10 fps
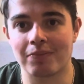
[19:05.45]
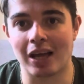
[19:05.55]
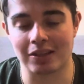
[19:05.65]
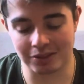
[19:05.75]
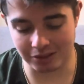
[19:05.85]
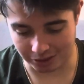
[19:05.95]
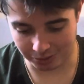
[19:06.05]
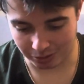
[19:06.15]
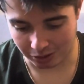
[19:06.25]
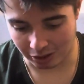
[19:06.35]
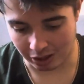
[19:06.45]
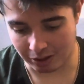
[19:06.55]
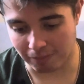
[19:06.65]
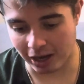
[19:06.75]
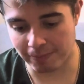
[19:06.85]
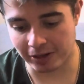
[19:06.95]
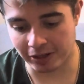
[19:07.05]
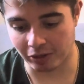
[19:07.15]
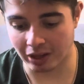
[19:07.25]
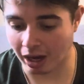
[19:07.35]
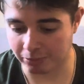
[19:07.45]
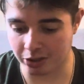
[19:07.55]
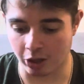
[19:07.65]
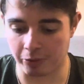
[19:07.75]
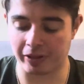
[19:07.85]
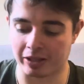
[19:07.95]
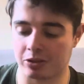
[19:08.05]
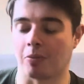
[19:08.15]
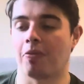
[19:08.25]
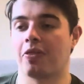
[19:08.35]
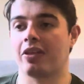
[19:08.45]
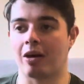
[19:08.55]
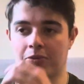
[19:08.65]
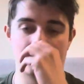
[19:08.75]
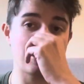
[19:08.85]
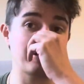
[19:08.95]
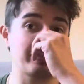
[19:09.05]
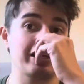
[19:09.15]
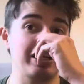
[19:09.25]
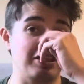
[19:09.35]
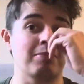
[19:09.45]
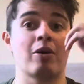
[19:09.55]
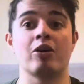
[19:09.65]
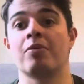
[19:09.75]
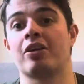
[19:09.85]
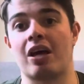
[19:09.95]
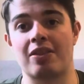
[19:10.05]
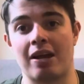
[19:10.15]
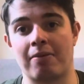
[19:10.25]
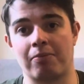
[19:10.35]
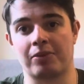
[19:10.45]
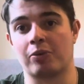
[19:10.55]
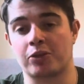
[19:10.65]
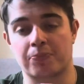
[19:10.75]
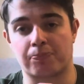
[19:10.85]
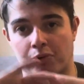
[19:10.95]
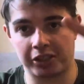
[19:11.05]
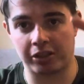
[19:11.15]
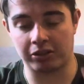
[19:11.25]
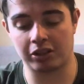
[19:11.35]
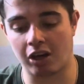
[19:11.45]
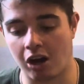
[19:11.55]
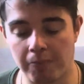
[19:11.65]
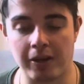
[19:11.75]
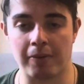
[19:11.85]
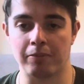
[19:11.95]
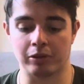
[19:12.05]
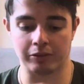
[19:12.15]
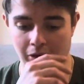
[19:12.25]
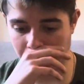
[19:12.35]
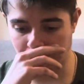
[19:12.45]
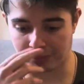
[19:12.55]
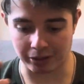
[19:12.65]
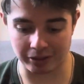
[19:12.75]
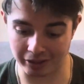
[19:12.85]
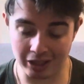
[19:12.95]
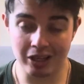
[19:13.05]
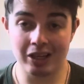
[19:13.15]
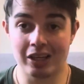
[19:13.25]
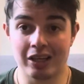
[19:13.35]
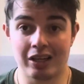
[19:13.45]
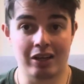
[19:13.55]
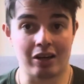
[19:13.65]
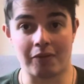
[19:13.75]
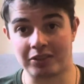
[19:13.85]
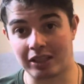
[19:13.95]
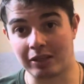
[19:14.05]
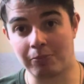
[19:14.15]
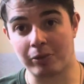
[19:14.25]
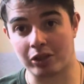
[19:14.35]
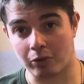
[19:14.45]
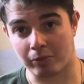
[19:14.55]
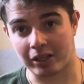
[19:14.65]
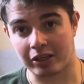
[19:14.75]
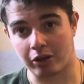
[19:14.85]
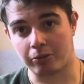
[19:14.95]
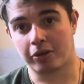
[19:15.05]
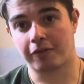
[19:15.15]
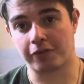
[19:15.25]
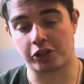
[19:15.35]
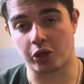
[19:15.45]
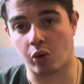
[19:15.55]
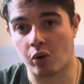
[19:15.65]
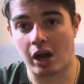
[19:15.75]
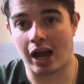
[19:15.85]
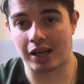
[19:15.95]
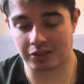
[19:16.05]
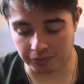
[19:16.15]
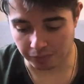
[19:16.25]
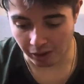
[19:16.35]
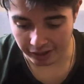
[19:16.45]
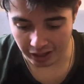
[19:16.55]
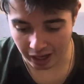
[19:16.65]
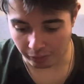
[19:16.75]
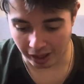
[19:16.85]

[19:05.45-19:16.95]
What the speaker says: That's just my opinion on that. I'm just hoping it's something that was said in the heat of the moment and then they'll just brush it under the carpet and move on. But obviously, we don't really know for sure as of right now.